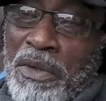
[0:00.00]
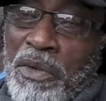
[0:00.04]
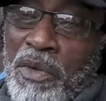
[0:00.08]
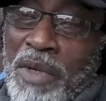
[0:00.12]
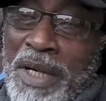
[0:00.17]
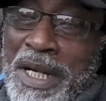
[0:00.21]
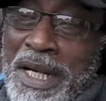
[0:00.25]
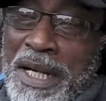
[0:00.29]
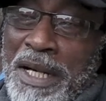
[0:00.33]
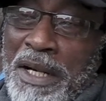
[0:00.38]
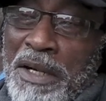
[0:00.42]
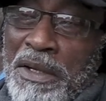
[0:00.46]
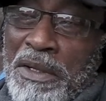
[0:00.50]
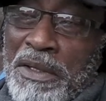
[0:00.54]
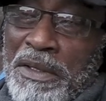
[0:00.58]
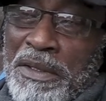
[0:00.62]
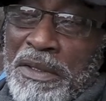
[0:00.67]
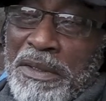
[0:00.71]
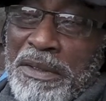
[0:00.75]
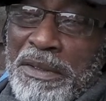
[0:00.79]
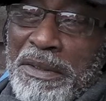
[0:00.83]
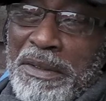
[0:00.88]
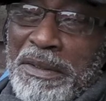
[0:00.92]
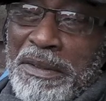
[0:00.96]
Wow.
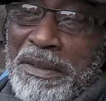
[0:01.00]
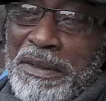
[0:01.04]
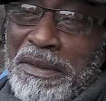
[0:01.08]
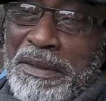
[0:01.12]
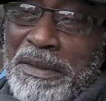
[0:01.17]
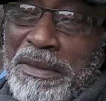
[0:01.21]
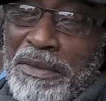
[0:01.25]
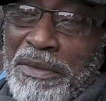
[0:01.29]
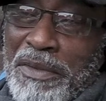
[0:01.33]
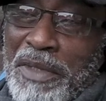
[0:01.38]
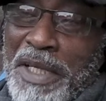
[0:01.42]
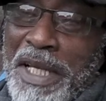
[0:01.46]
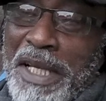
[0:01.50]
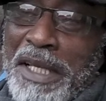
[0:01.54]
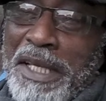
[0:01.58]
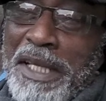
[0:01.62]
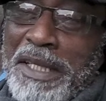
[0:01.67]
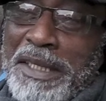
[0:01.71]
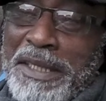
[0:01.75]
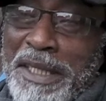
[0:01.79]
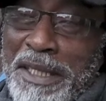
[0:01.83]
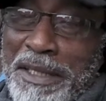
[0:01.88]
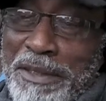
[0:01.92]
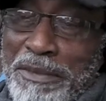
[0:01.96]
Well, I
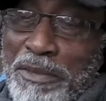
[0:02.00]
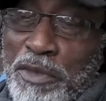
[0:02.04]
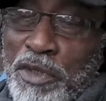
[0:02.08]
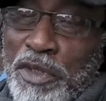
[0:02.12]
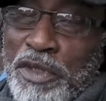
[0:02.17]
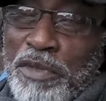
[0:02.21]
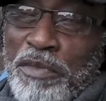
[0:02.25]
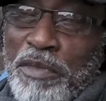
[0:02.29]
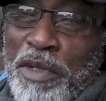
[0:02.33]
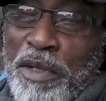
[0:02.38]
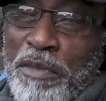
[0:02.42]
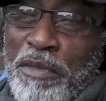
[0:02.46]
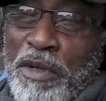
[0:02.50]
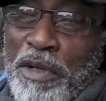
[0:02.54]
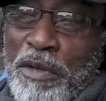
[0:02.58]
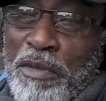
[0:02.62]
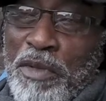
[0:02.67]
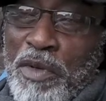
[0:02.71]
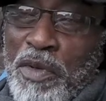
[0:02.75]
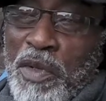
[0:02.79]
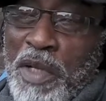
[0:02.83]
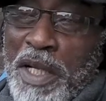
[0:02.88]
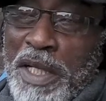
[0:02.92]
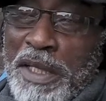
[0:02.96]
can tell the most
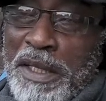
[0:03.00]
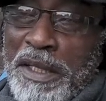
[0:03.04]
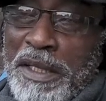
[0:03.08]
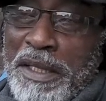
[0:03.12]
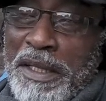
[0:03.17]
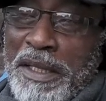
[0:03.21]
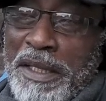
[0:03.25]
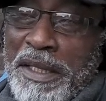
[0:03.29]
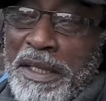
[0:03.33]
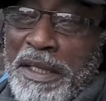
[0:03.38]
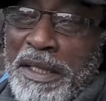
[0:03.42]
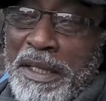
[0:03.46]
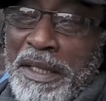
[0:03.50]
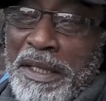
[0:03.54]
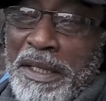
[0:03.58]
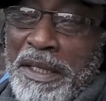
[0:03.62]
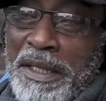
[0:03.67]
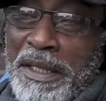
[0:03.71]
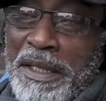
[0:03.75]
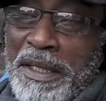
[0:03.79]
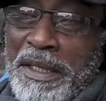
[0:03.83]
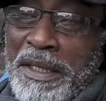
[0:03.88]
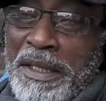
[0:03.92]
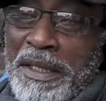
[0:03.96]
memorable one
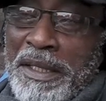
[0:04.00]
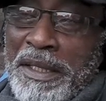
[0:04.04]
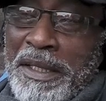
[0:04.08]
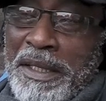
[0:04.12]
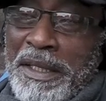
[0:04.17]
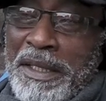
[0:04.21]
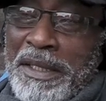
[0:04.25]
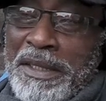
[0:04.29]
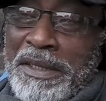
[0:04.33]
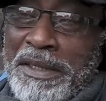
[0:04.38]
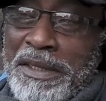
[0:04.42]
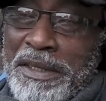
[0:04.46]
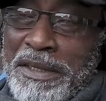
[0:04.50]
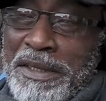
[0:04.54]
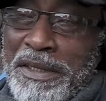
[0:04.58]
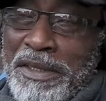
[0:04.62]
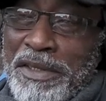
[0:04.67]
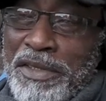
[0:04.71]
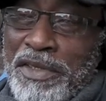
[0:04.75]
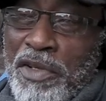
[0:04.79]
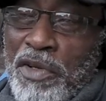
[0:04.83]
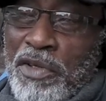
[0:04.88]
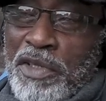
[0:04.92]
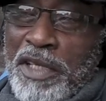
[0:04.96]
is
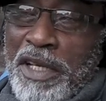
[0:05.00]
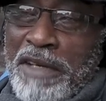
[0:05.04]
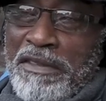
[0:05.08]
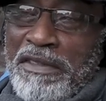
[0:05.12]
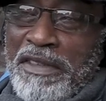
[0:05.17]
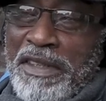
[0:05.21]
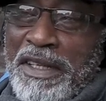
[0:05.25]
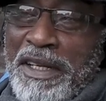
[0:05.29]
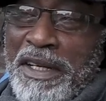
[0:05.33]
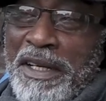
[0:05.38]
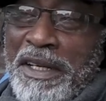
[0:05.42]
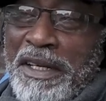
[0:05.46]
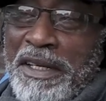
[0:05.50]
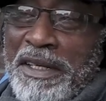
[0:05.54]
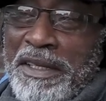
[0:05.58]
South Africa.